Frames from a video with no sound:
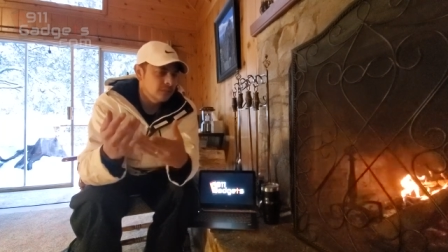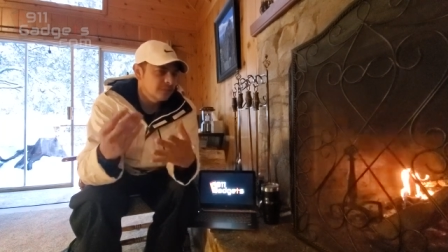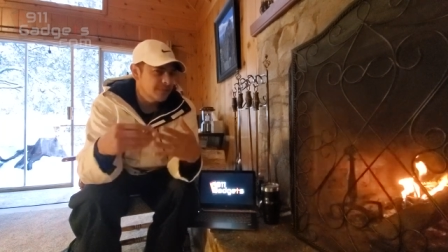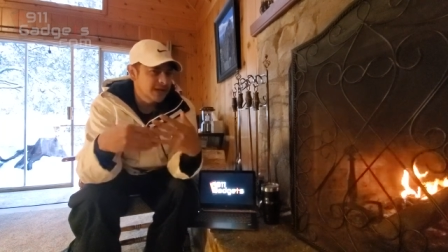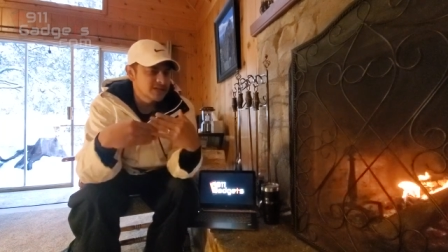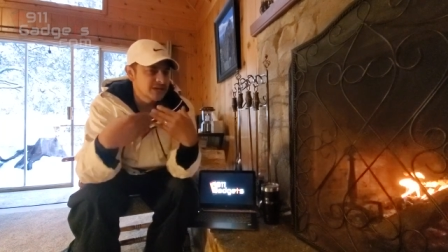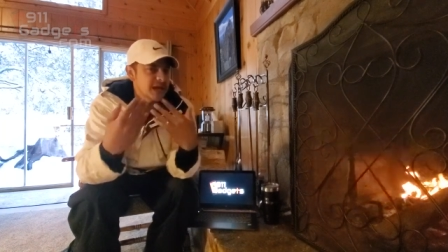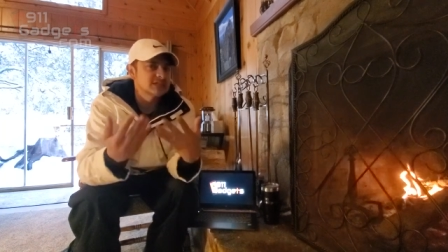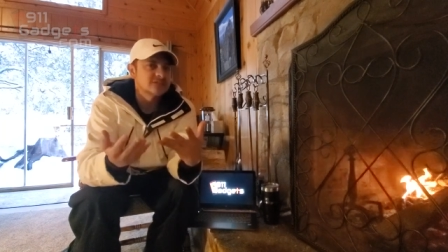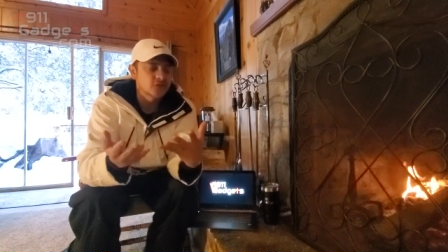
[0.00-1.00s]
Maybe I should
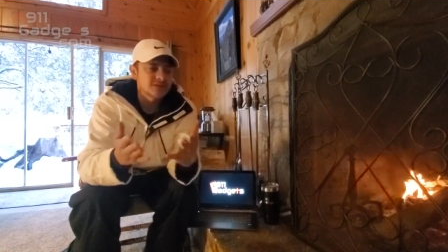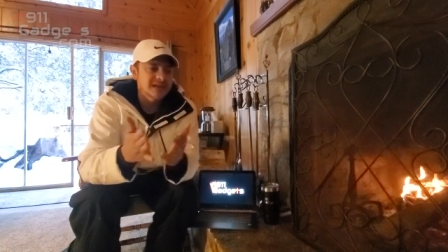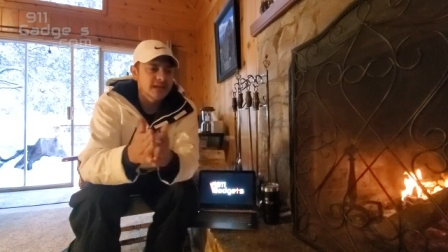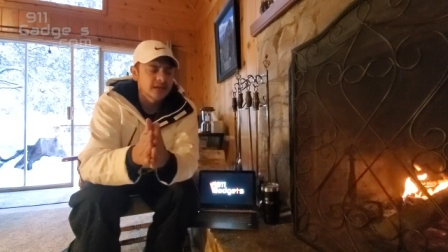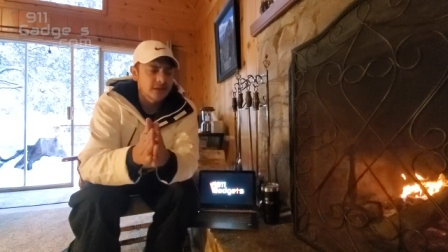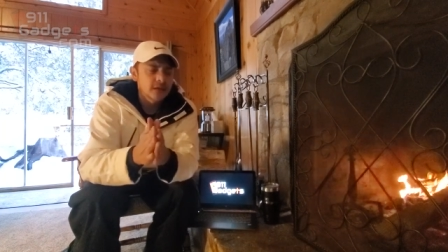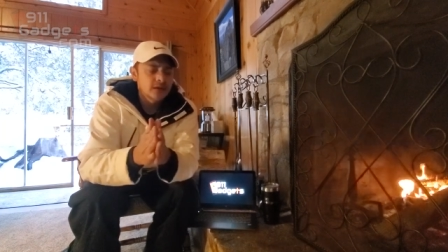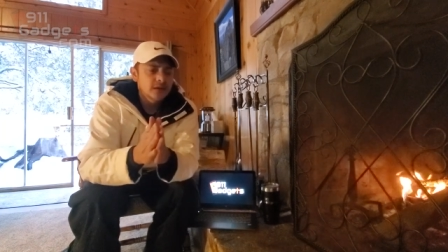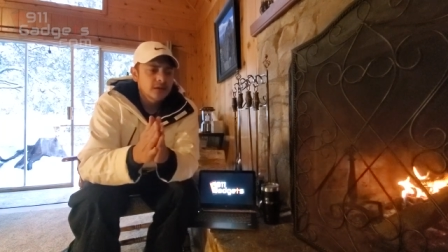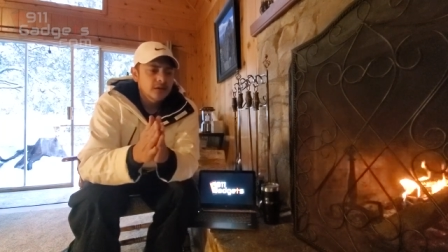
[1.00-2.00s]
ask first, hey,
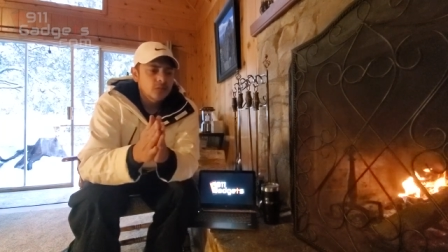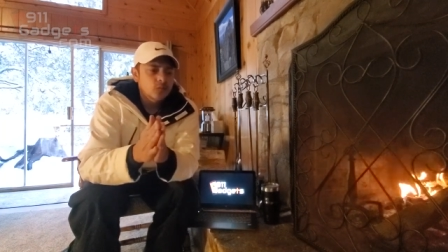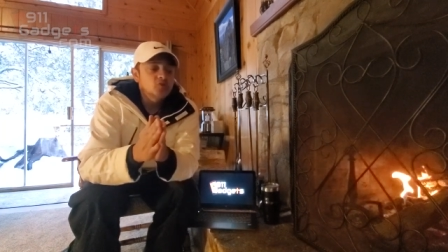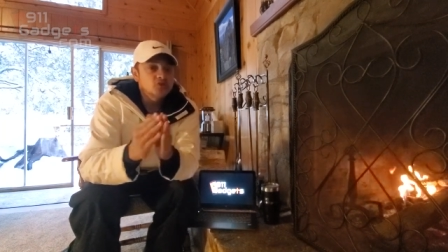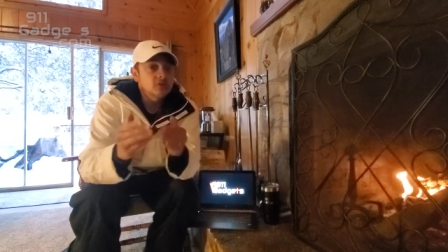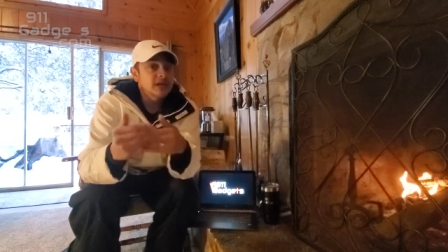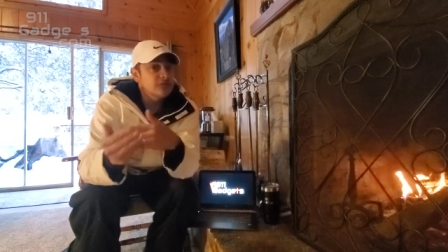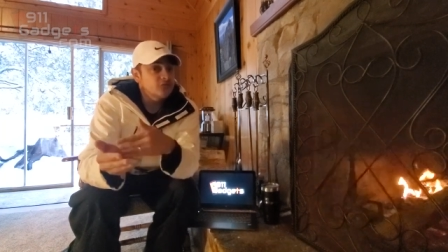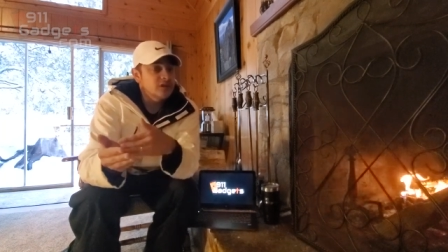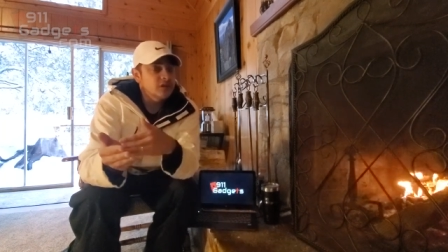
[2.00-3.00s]
would you like
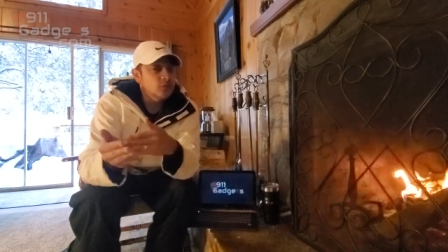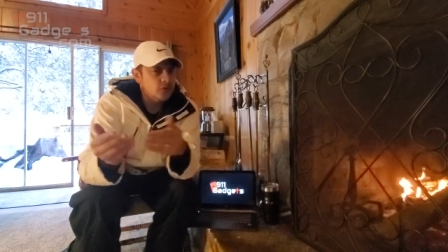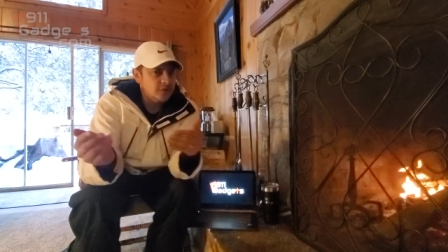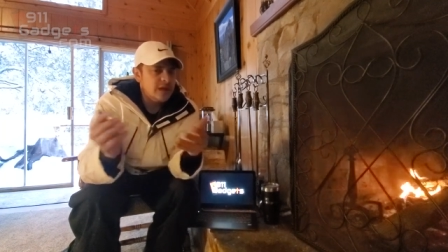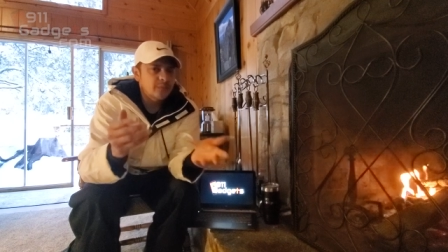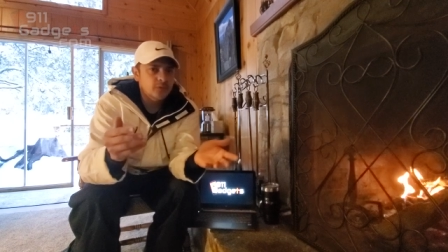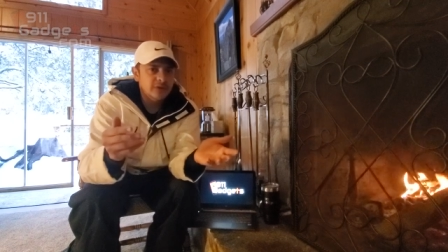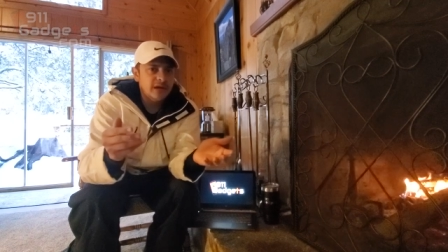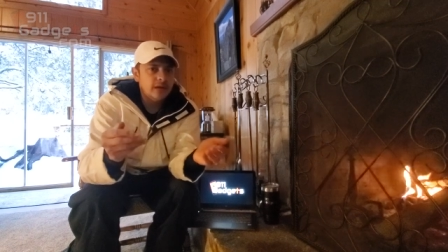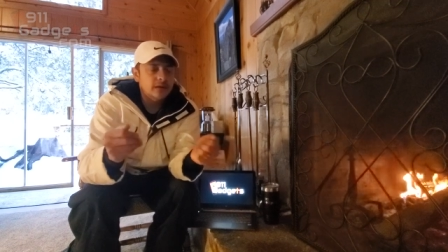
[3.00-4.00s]
freedom or are you happy where you're at?